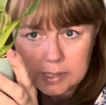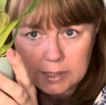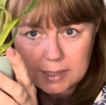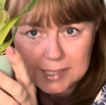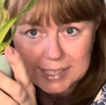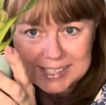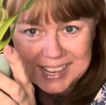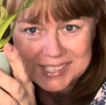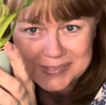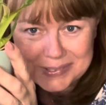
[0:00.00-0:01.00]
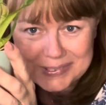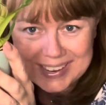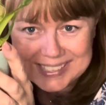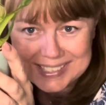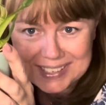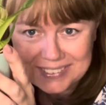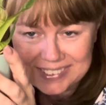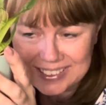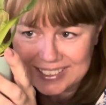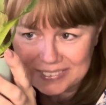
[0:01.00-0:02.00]
a successful rescue
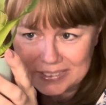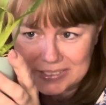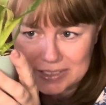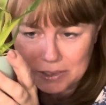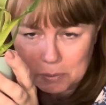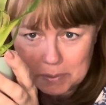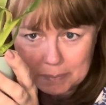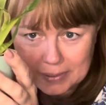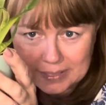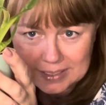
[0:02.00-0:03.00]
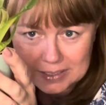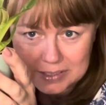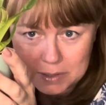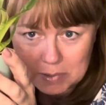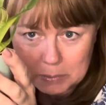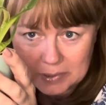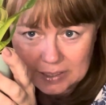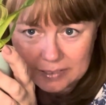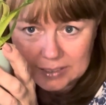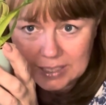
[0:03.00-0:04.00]
really. We've still got one bud that looks a bit
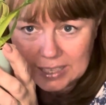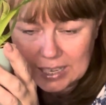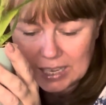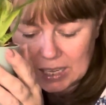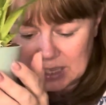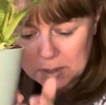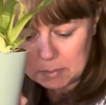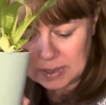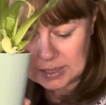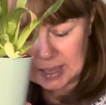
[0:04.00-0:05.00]
weird. But I